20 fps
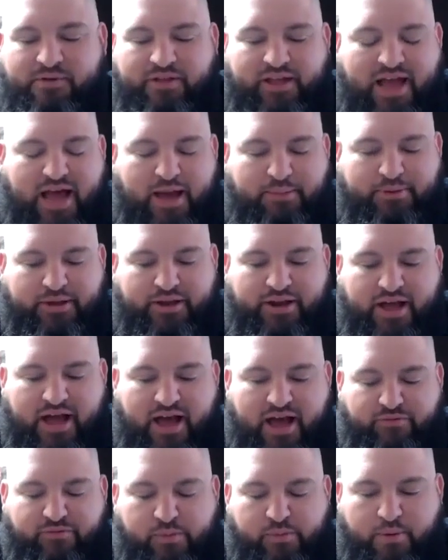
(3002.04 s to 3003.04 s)
really happy to
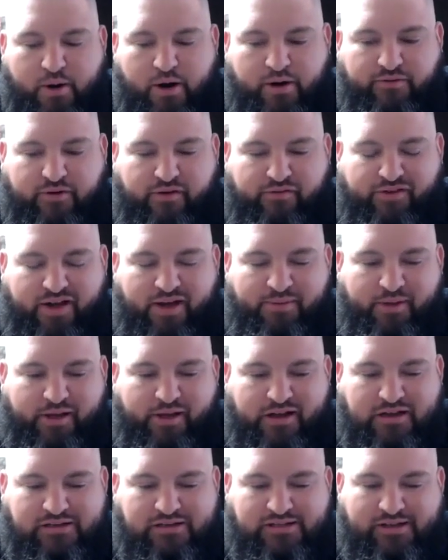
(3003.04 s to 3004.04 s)
have you part of our
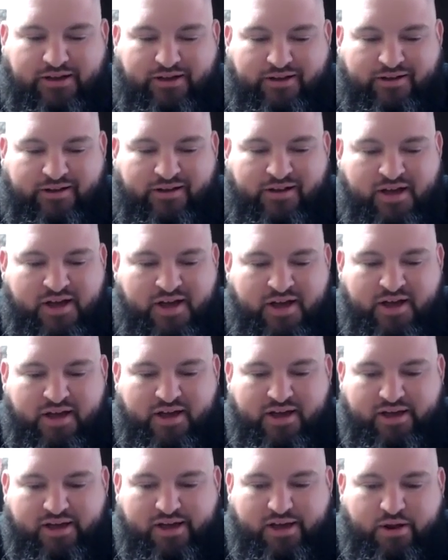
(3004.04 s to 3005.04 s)
family because
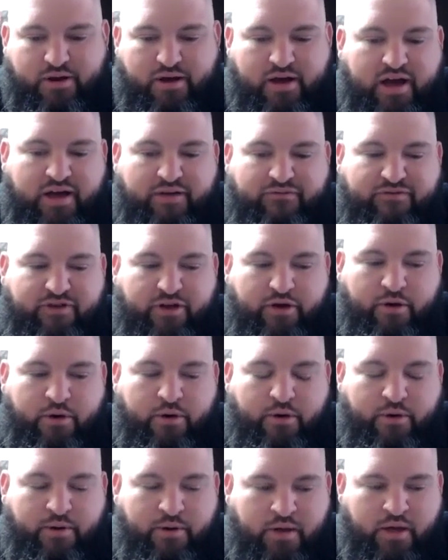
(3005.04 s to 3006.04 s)
I
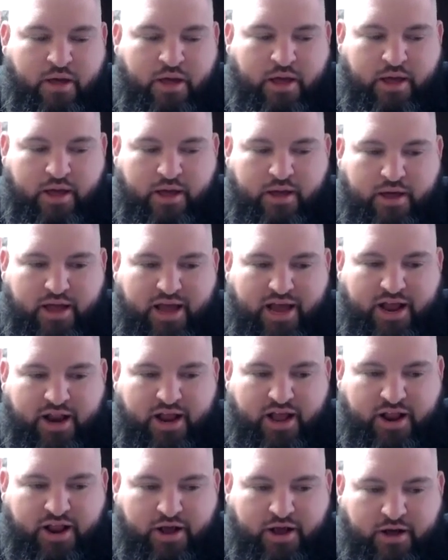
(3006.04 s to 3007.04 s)
feel
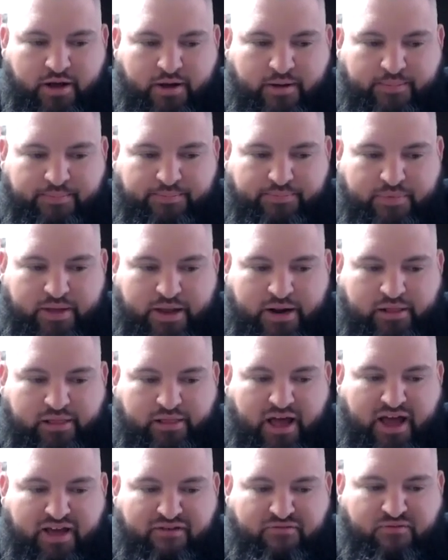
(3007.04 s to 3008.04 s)
in a
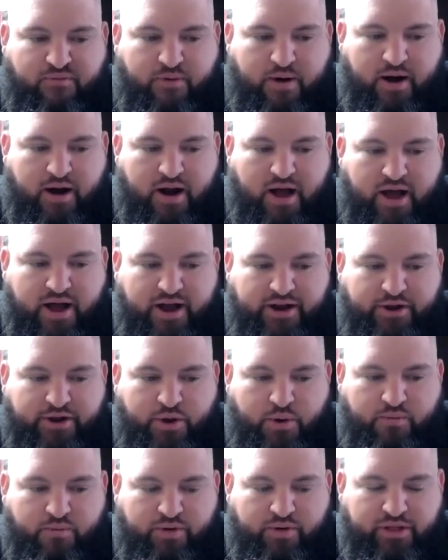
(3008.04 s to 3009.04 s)
life where I
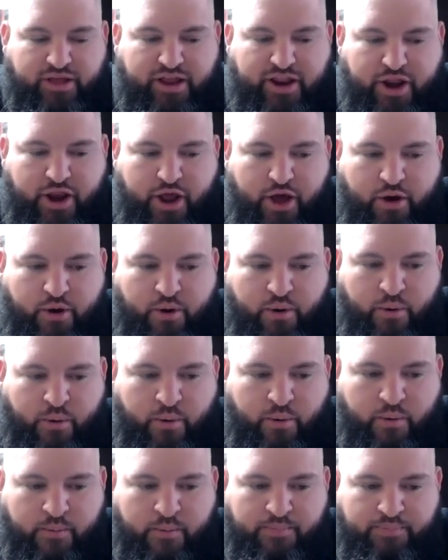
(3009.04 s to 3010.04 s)
don't really
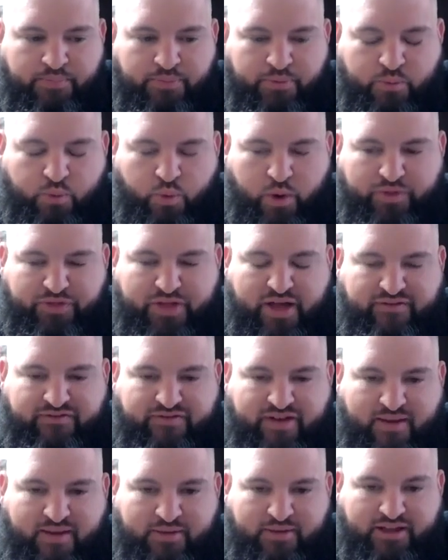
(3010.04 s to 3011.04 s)
know what that
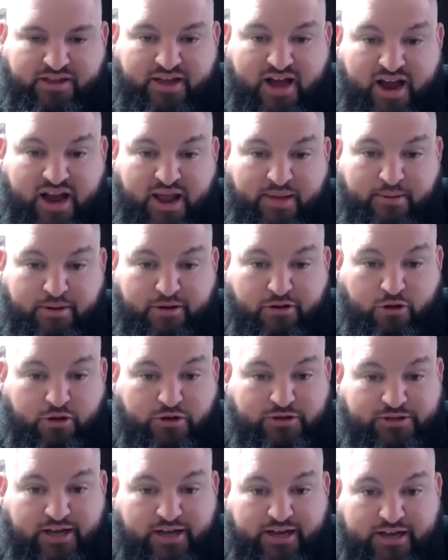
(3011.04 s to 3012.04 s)
family dynamic
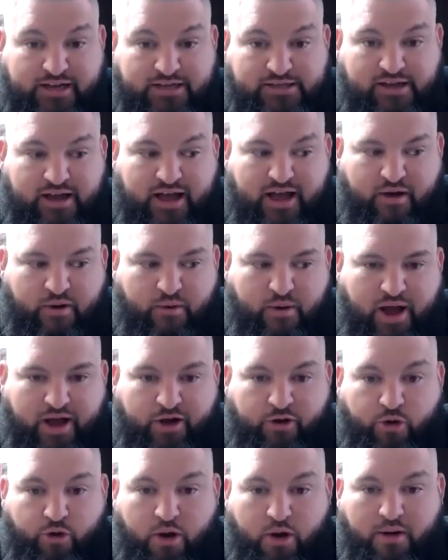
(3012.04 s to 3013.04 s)
looks like because of how
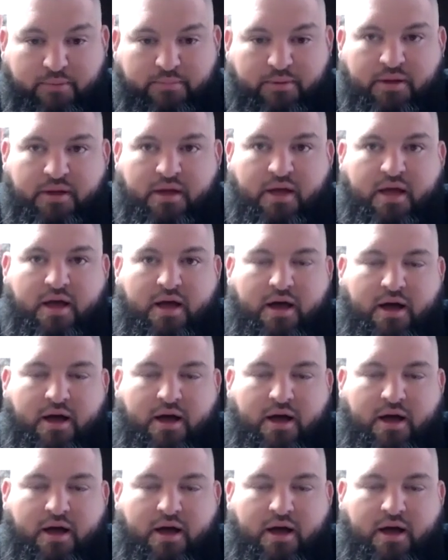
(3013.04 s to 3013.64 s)
I grew up,